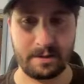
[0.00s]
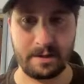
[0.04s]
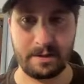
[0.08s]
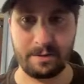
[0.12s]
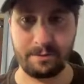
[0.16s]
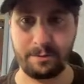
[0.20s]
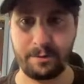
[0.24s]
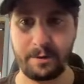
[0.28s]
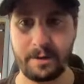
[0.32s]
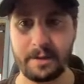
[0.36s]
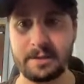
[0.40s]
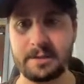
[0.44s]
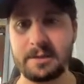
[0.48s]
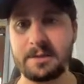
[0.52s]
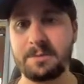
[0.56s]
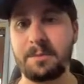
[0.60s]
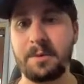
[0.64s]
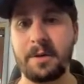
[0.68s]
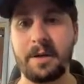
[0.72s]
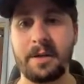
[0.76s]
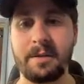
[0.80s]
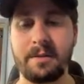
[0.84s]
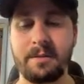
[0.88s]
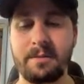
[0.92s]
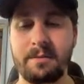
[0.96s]
a difference,
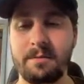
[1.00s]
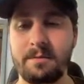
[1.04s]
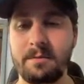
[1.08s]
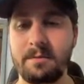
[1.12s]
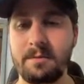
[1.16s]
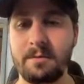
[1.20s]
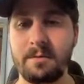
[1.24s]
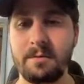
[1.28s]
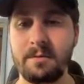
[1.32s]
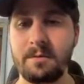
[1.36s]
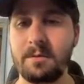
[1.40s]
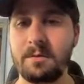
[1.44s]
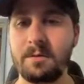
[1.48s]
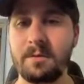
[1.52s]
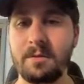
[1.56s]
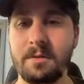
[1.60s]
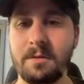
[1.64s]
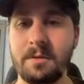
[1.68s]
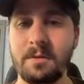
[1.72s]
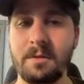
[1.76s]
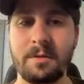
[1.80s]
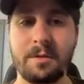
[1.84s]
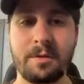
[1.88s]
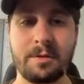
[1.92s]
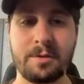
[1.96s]
but
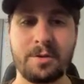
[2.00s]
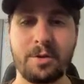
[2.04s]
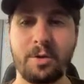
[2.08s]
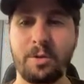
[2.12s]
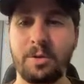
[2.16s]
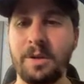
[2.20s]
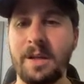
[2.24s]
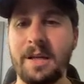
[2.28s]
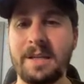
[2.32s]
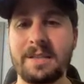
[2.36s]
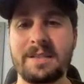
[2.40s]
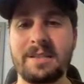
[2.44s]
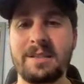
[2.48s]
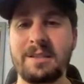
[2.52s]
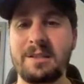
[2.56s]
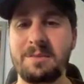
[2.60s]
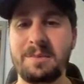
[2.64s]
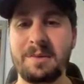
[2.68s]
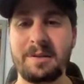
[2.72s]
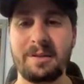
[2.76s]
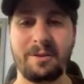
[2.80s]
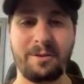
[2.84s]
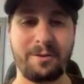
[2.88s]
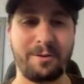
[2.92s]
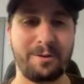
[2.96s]
there's no lesson to
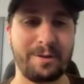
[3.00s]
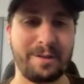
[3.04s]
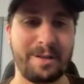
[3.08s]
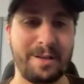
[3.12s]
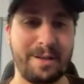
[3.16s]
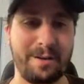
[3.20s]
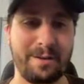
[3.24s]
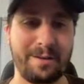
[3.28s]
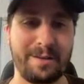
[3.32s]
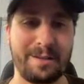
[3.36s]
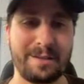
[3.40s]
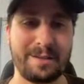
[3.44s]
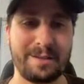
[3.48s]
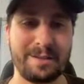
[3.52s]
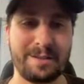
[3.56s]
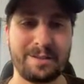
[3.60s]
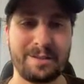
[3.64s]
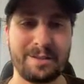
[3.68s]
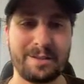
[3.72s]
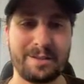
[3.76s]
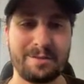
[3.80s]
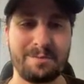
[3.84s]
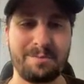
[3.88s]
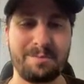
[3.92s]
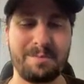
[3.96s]
be learned here. This is
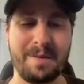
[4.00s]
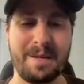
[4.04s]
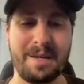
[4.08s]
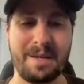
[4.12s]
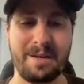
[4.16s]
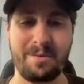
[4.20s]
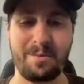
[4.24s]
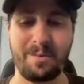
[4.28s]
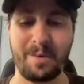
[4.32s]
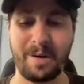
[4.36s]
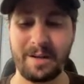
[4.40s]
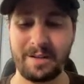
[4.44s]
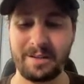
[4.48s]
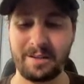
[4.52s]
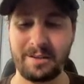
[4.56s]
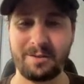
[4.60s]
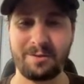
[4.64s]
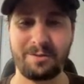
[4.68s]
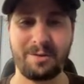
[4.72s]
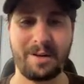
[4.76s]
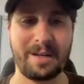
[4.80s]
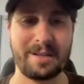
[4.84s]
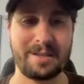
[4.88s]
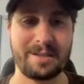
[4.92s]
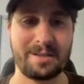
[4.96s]
just me wanting to
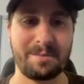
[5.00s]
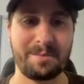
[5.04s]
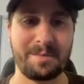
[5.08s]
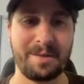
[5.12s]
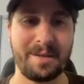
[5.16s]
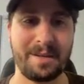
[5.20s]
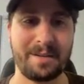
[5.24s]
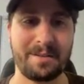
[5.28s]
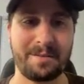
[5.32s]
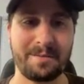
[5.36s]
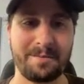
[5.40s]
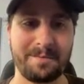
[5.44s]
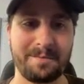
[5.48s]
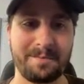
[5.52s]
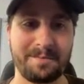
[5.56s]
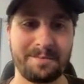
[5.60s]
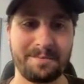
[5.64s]
try something.